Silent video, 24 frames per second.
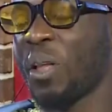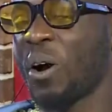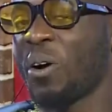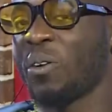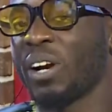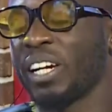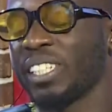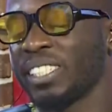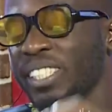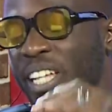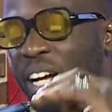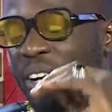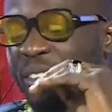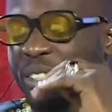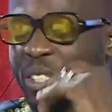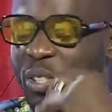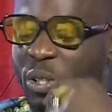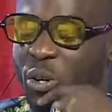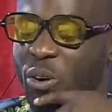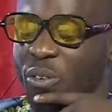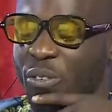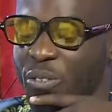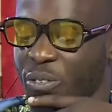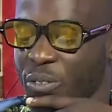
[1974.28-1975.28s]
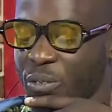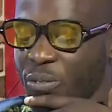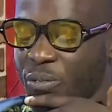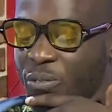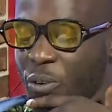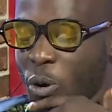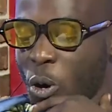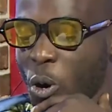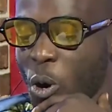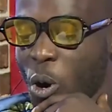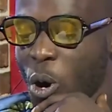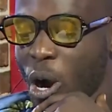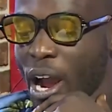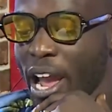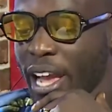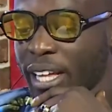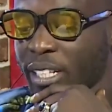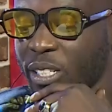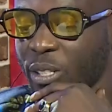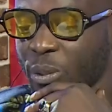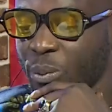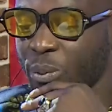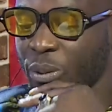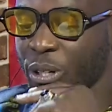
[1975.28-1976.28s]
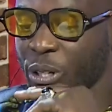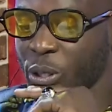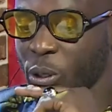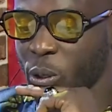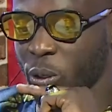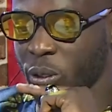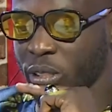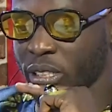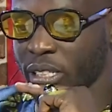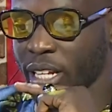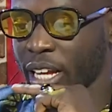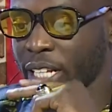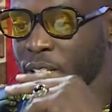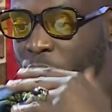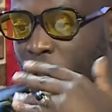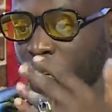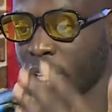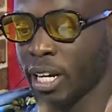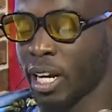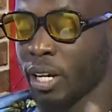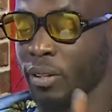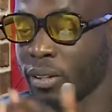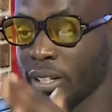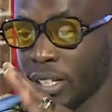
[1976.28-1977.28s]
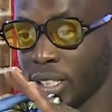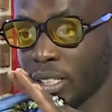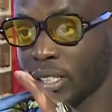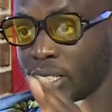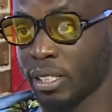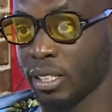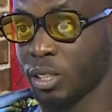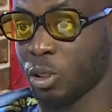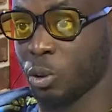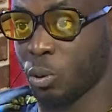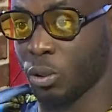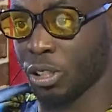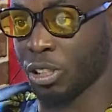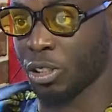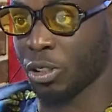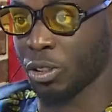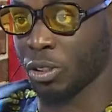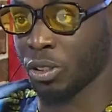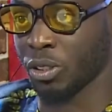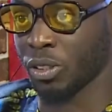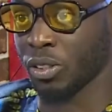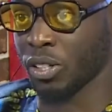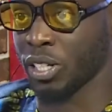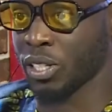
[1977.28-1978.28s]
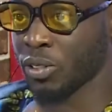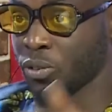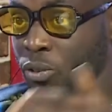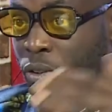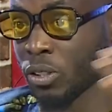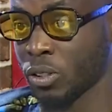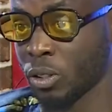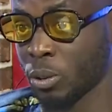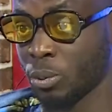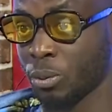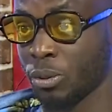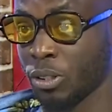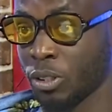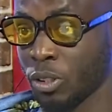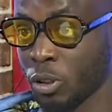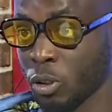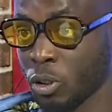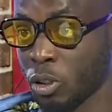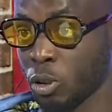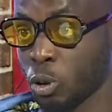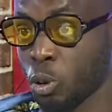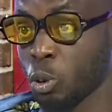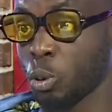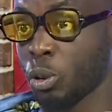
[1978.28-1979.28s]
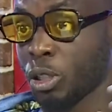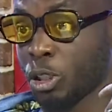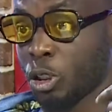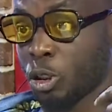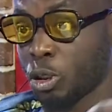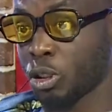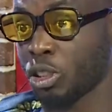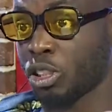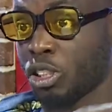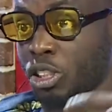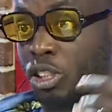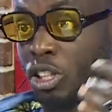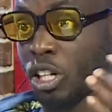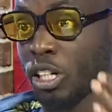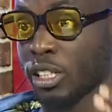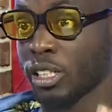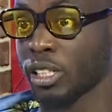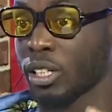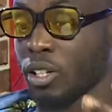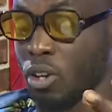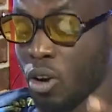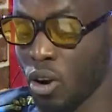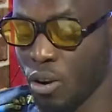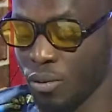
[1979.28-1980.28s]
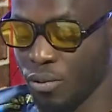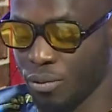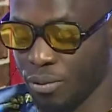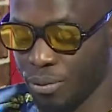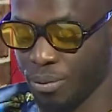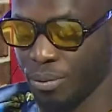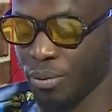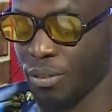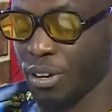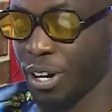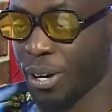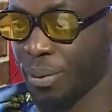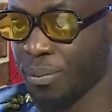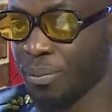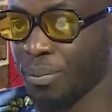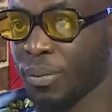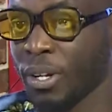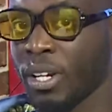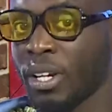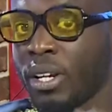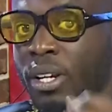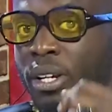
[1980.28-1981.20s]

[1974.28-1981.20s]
All right, now, so for entrepreneurs, now this question is for entrepreneurs who are just starting off, right?